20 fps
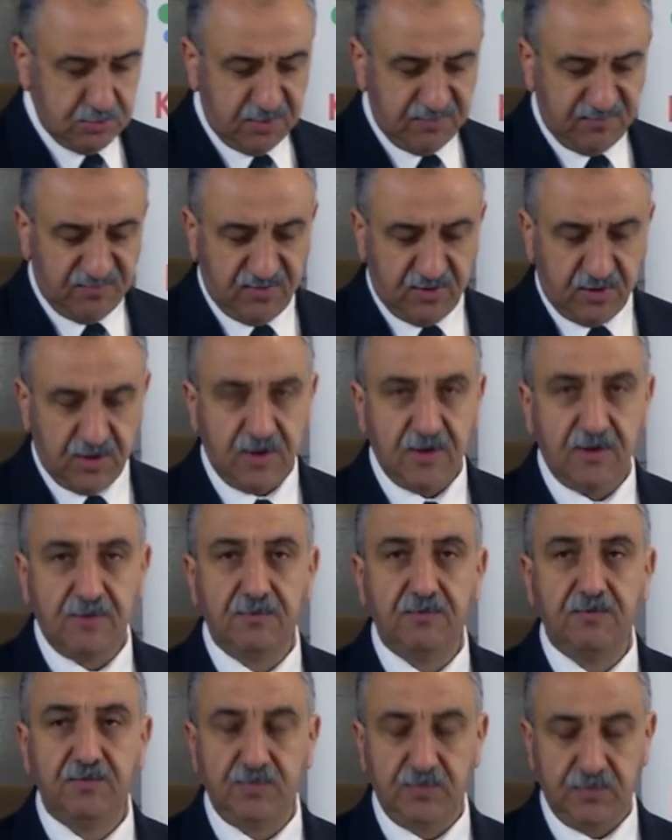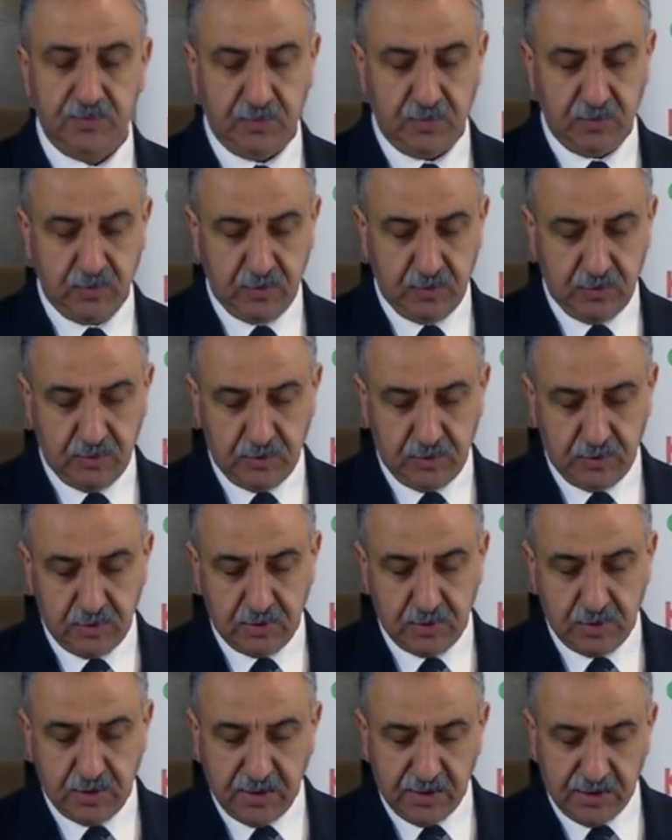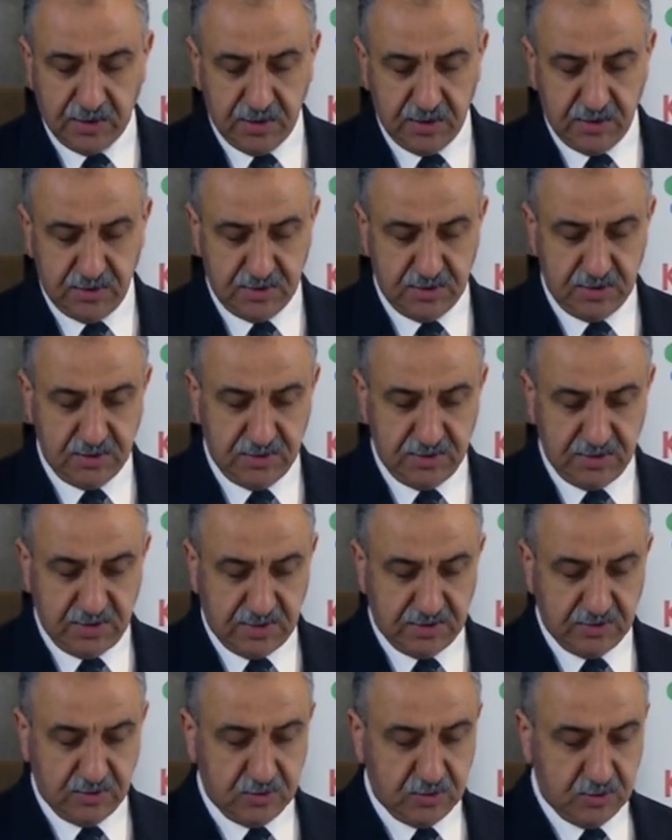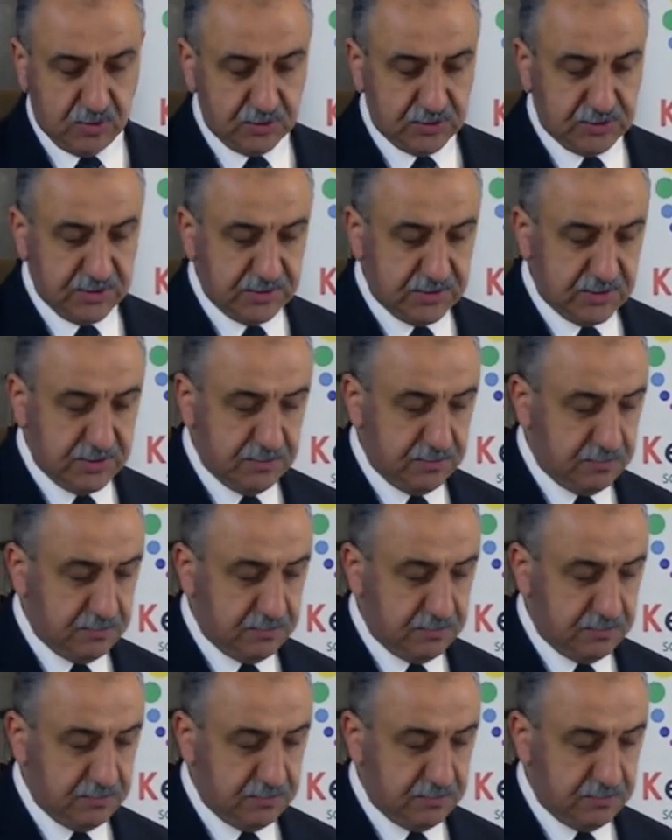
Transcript: before. Again, nano-coated.